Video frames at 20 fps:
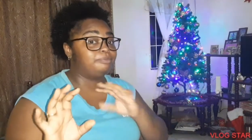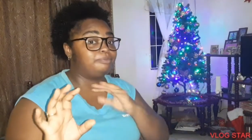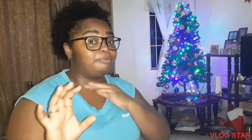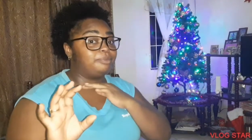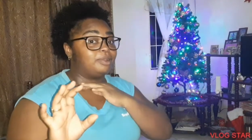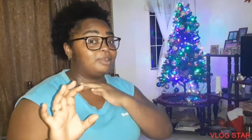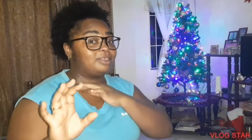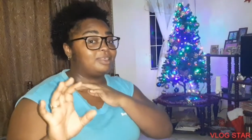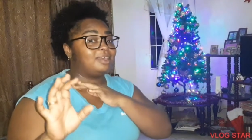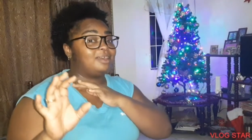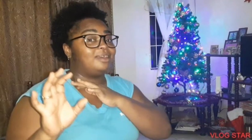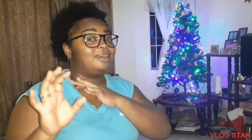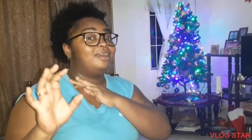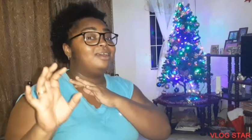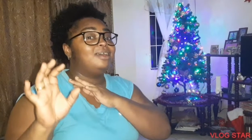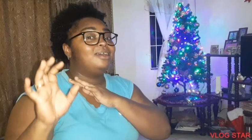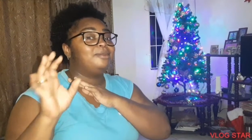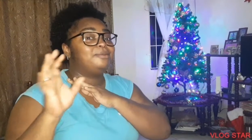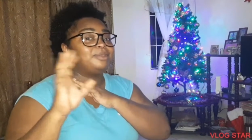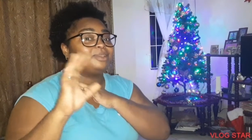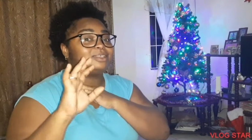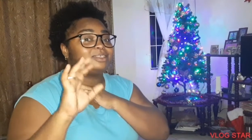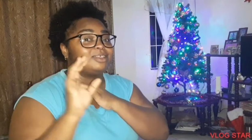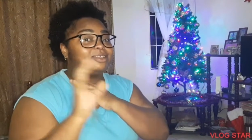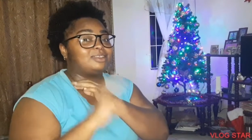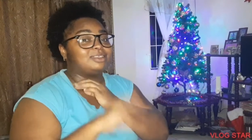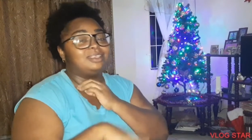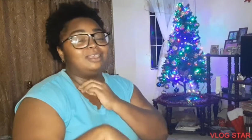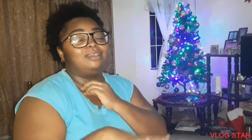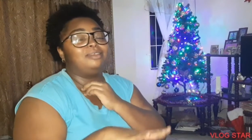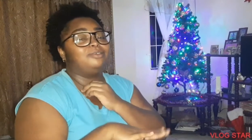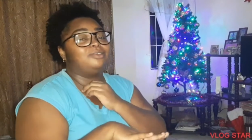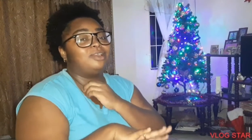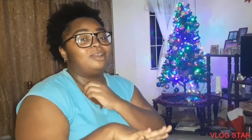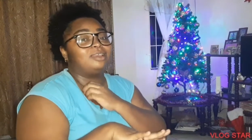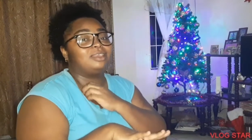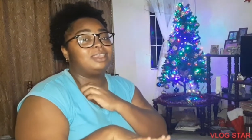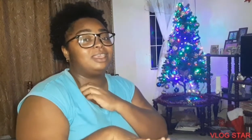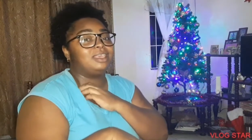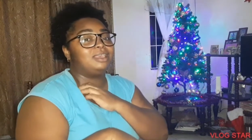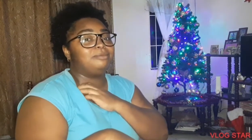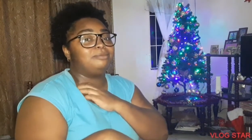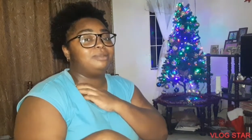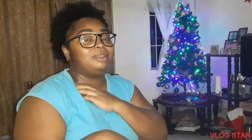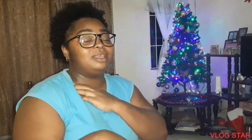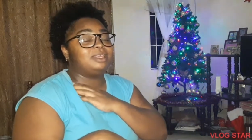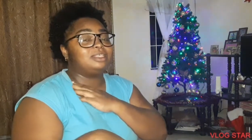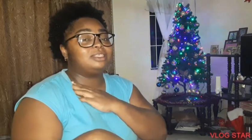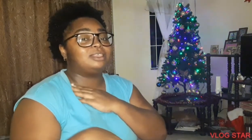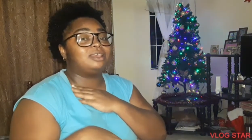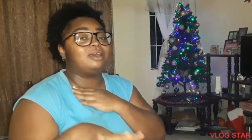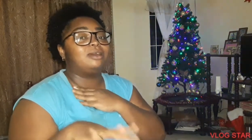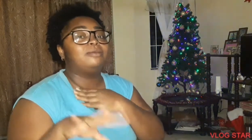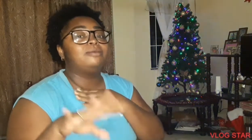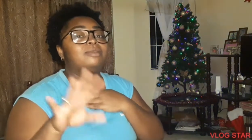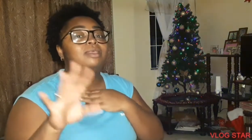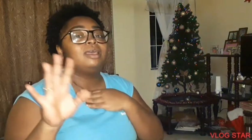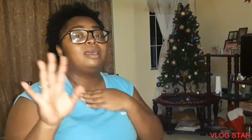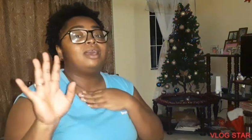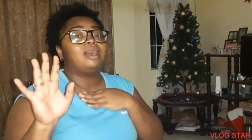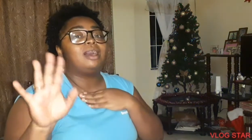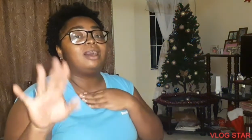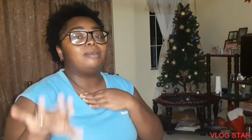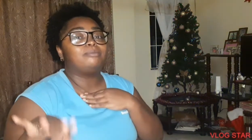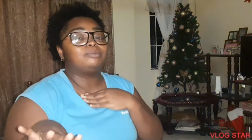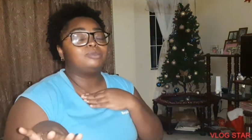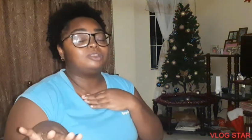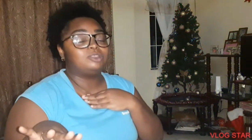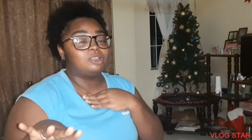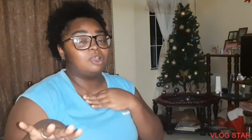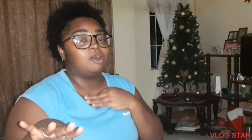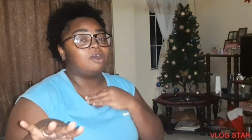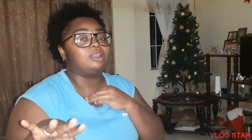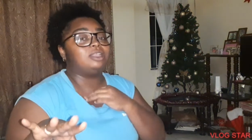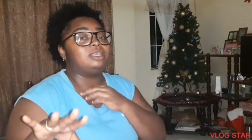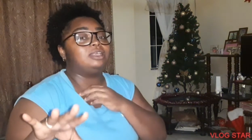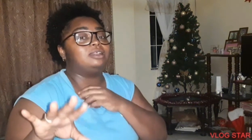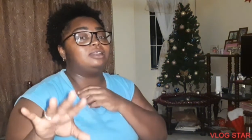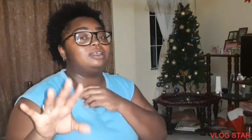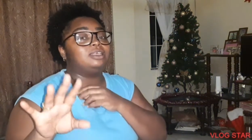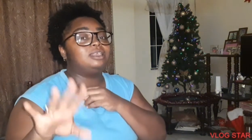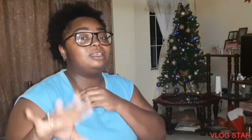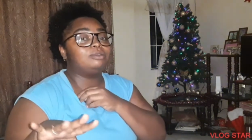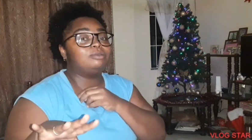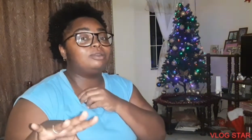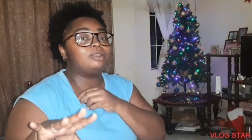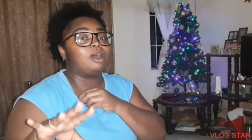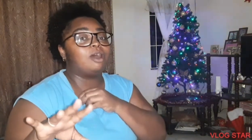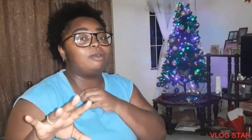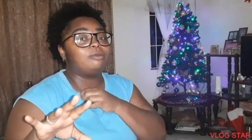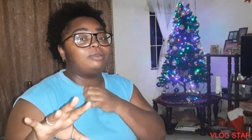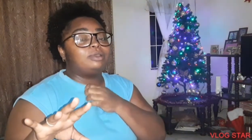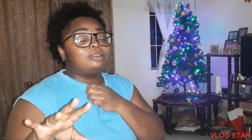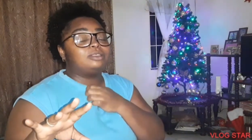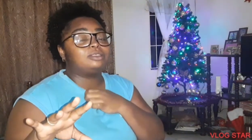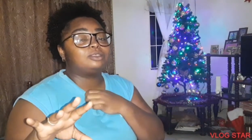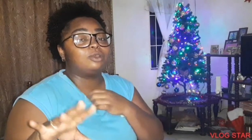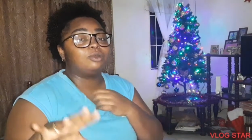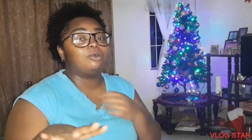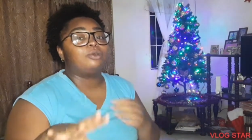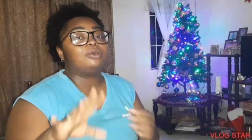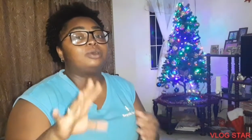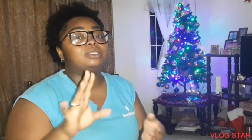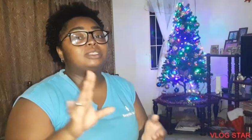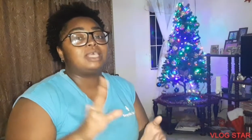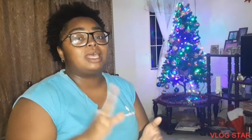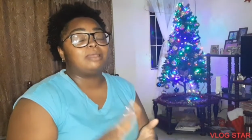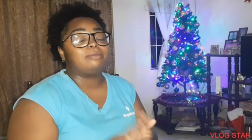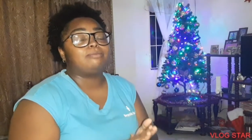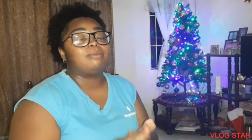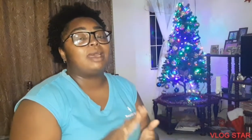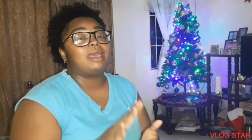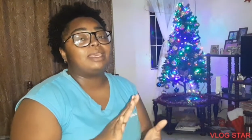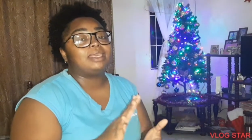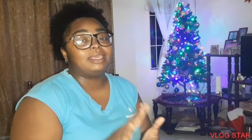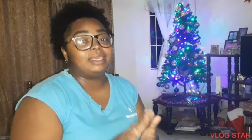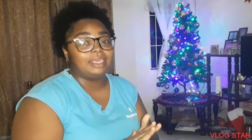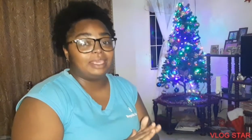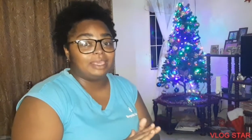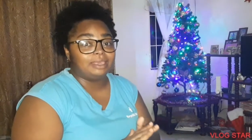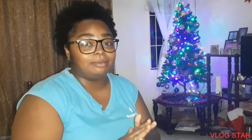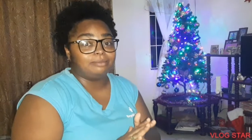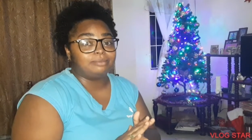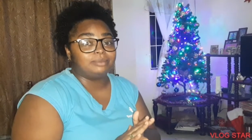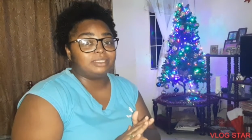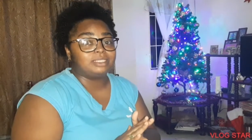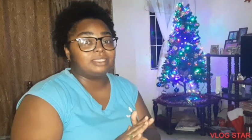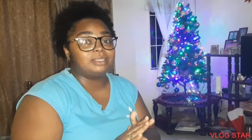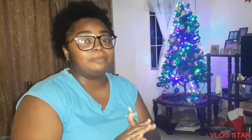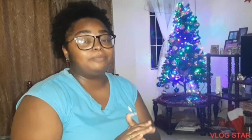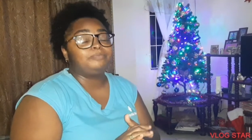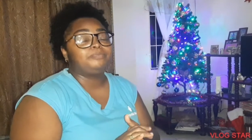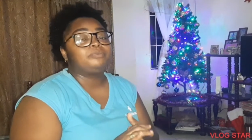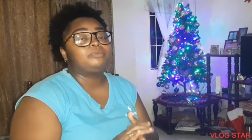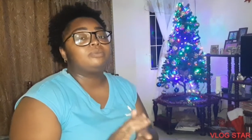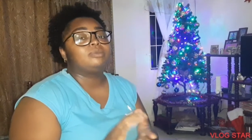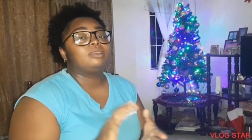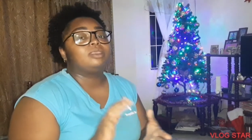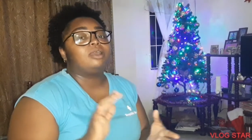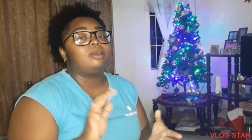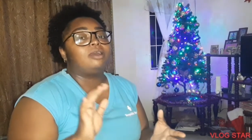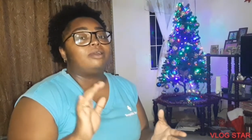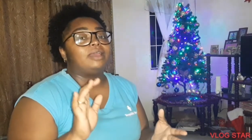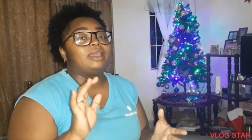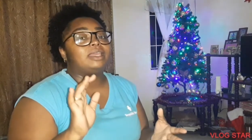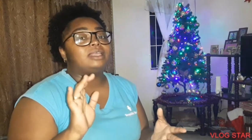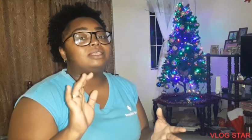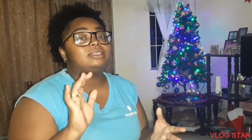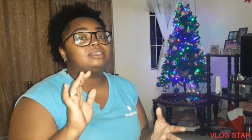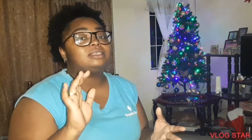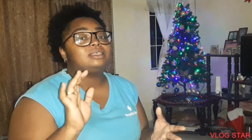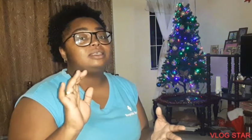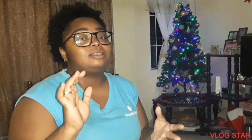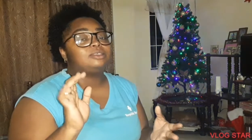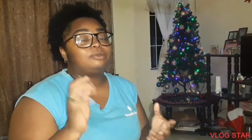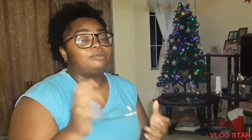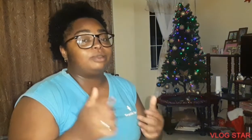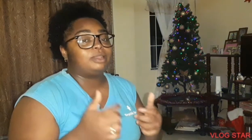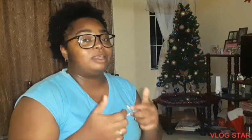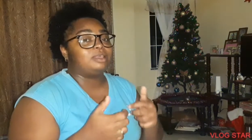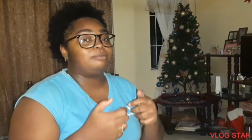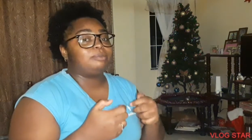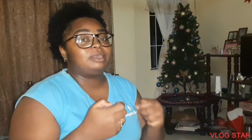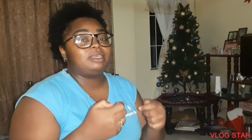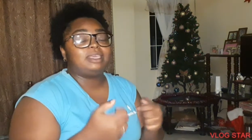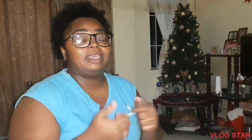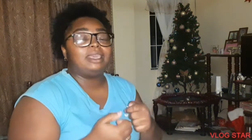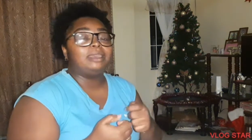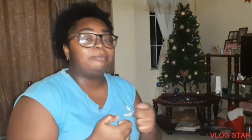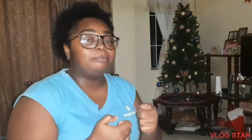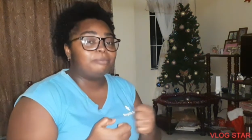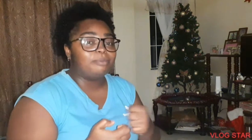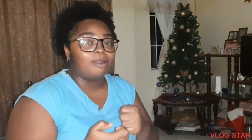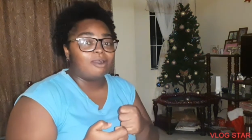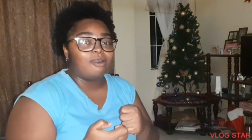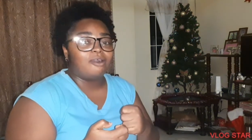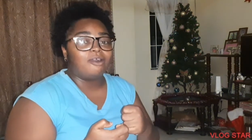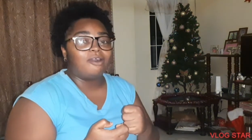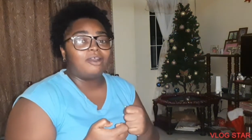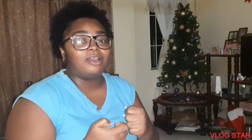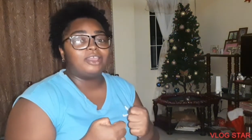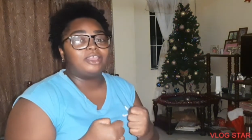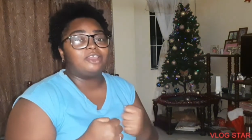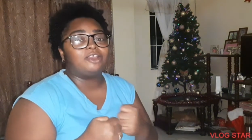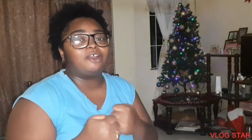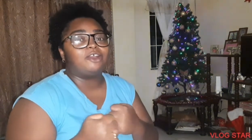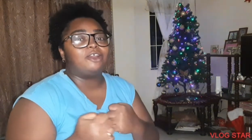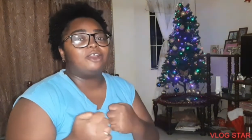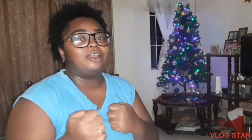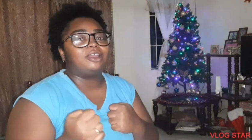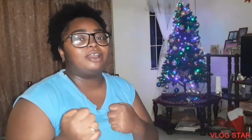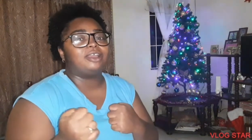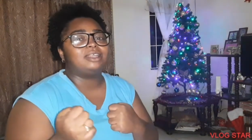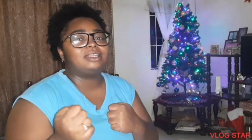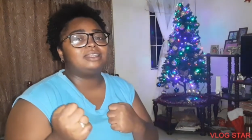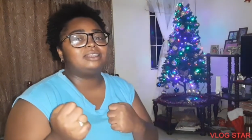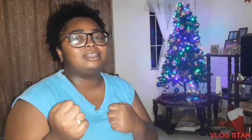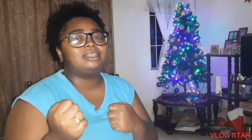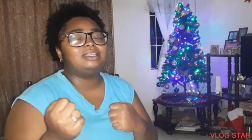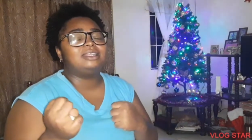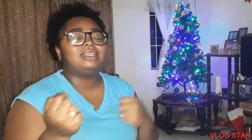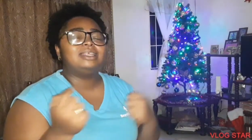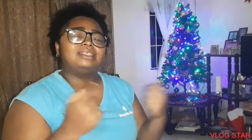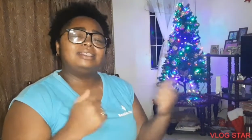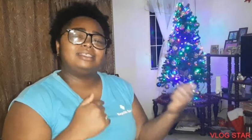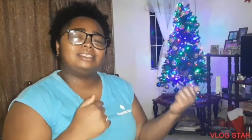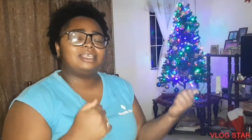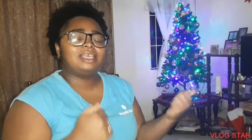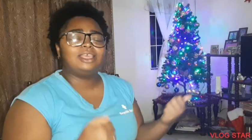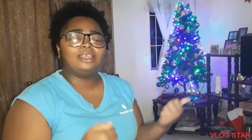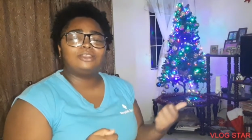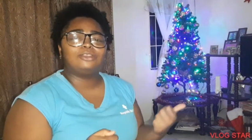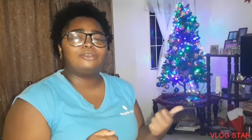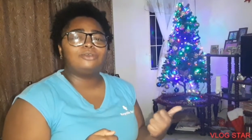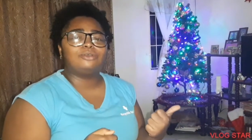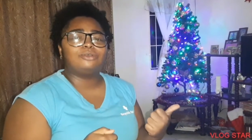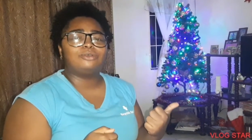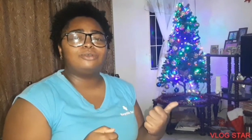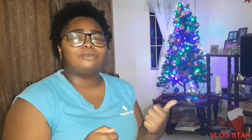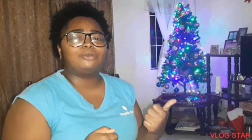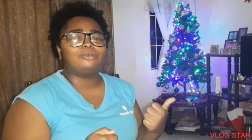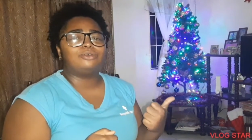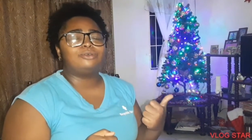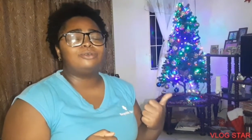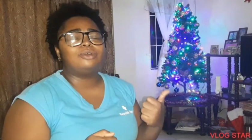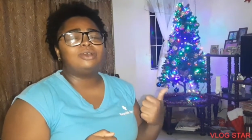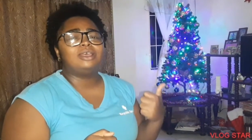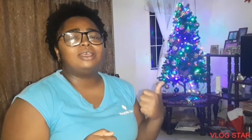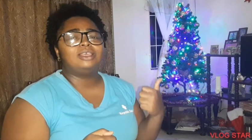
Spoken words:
brother, because Octavian came later. Donnie, he would always go out and buy games, alright? So whether it be Game Boy or the Nintendo,